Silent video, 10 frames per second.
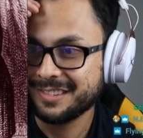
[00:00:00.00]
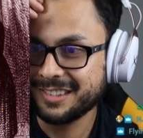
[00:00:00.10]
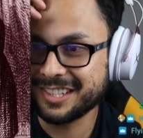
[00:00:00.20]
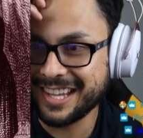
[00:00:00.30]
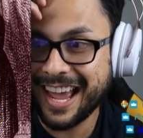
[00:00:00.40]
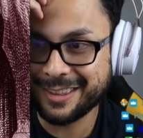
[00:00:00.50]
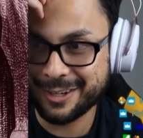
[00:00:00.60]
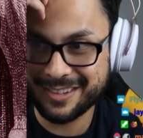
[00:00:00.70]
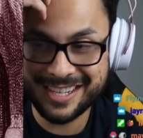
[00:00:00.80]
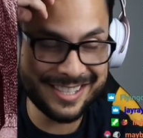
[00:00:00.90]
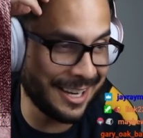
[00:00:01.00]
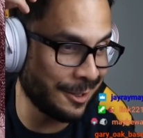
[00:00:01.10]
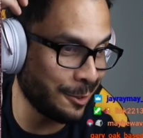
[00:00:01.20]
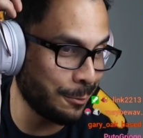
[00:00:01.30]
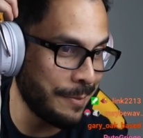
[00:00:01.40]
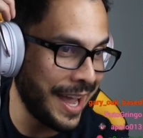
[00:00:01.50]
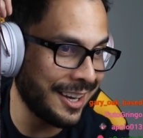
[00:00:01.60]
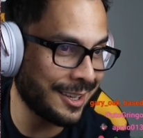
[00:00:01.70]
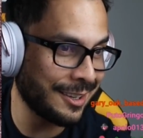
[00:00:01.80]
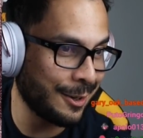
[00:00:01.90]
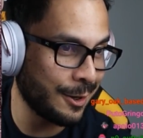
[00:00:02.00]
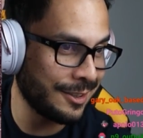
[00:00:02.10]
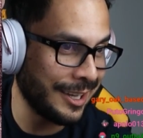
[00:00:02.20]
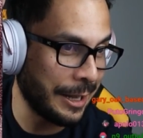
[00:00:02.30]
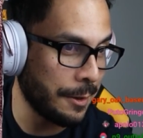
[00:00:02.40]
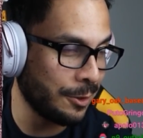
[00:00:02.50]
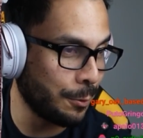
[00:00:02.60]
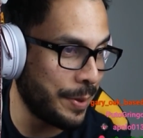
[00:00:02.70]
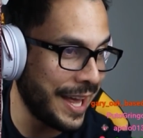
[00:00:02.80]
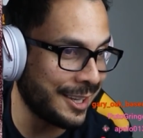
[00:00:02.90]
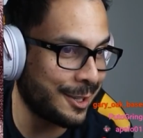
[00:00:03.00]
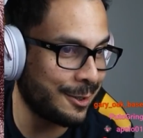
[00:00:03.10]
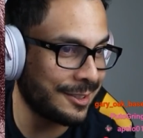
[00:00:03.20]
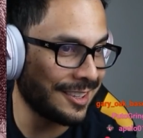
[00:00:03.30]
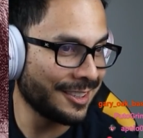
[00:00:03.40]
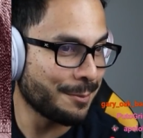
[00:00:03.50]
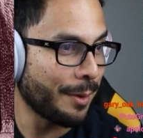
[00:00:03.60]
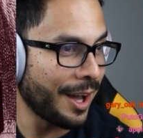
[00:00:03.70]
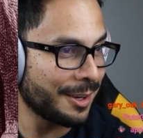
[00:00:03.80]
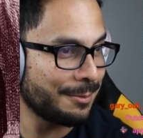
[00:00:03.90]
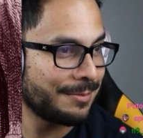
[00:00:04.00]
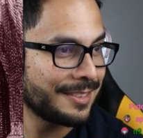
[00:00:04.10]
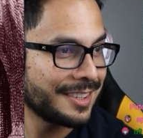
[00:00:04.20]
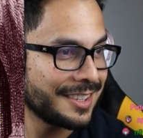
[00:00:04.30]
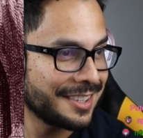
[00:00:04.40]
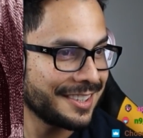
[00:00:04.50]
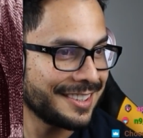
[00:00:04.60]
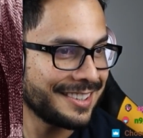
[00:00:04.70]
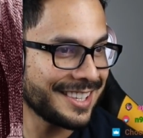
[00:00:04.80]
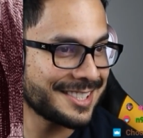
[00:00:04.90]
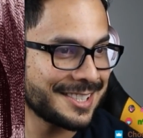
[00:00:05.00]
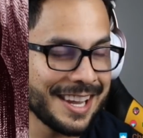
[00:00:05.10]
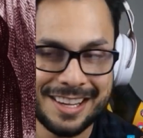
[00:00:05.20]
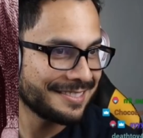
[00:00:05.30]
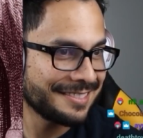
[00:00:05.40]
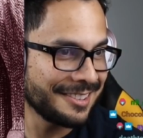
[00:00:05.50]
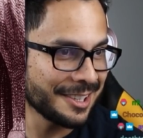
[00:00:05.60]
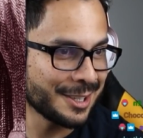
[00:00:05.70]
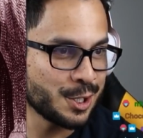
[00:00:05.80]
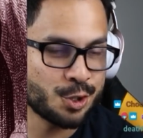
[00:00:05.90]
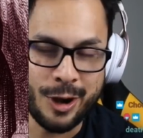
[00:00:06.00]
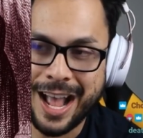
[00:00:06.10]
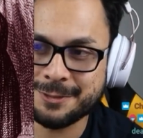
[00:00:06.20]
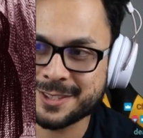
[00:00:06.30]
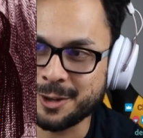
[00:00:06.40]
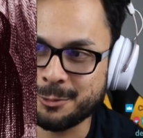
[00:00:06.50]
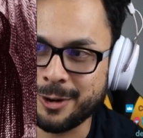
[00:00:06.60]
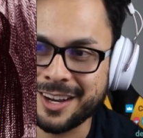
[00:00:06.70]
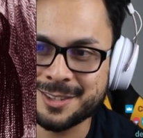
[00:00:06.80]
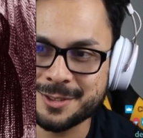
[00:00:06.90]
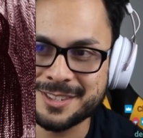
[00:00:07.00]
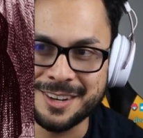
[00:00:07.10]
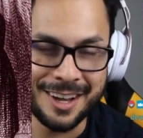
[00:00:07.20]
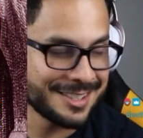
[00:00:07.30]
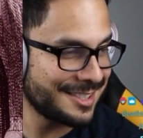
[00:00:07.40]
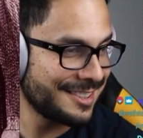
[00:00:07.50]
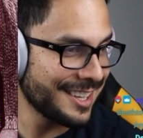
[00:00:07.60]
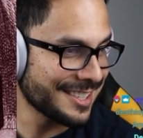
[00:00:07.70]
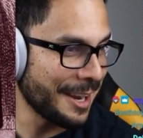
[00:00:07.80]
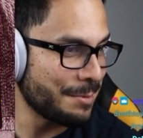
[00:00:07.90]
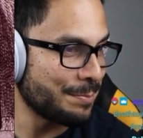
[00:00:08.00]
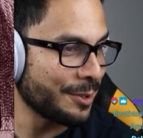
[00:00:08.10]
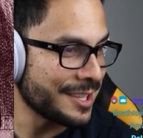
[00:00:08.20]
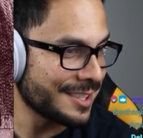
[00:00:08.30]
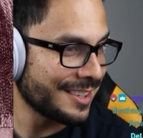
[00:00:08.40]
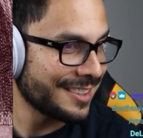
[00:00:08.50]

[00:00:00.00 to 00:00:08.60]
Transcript: Look at that. He's getting a little manicure, or like a little pedicure on the bottom. That's sick. Look, the draft is going right into his nuts. That's got to be pleasant.